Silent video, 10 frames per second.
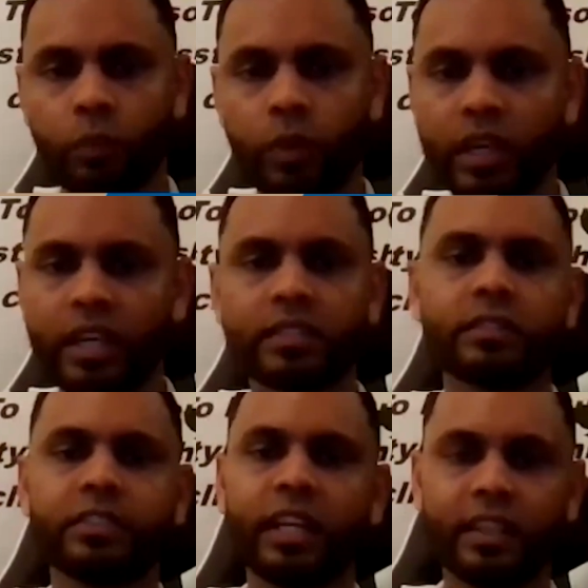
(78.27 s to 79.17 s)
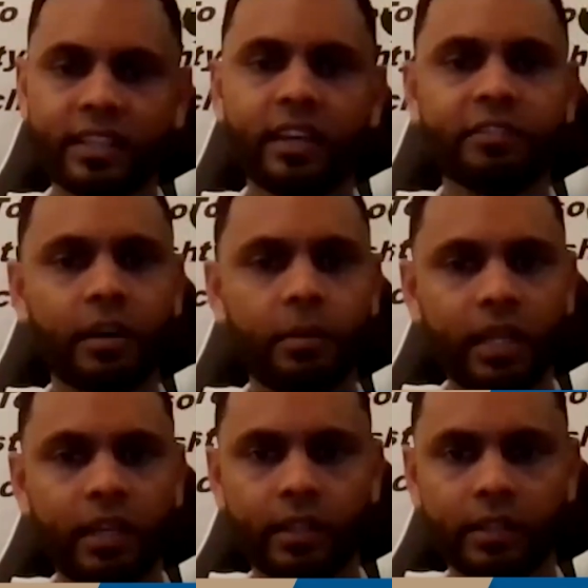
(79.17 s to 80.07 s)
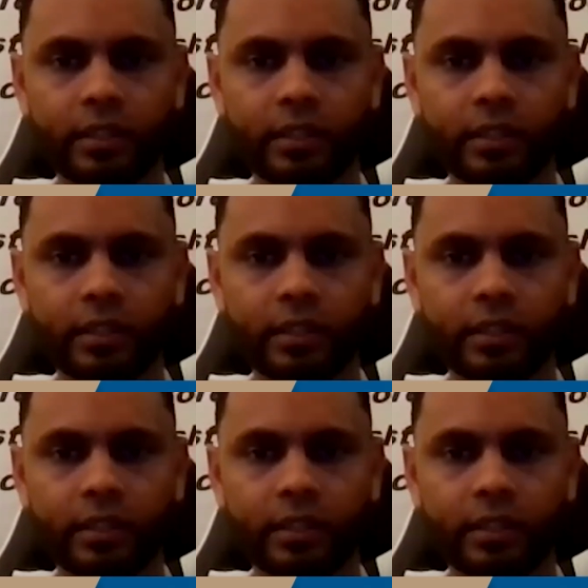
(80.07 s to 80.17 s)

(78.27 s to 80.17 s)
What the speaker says: We cater for the entire family.